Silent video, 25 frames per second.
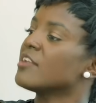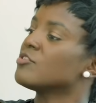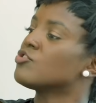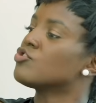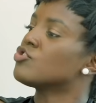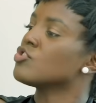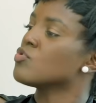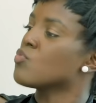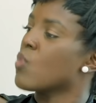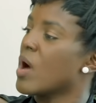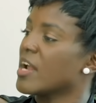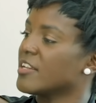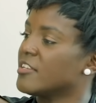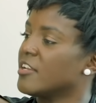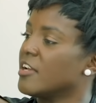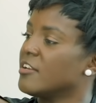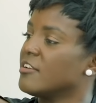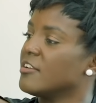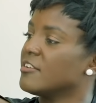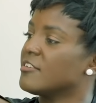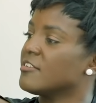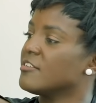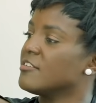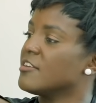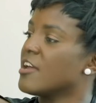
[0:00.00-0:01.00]
and she wanted
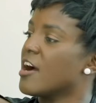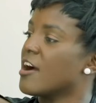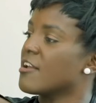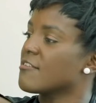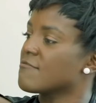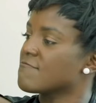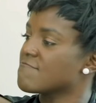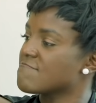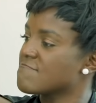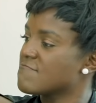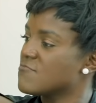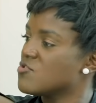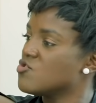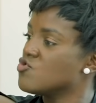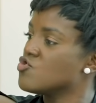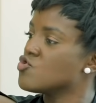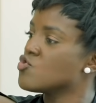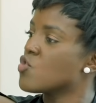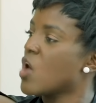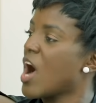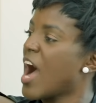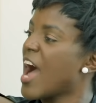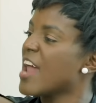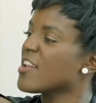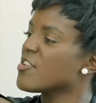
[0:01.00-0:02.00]
I it done.
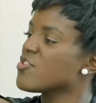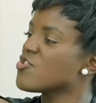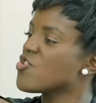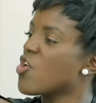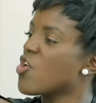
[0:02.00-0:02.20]
You are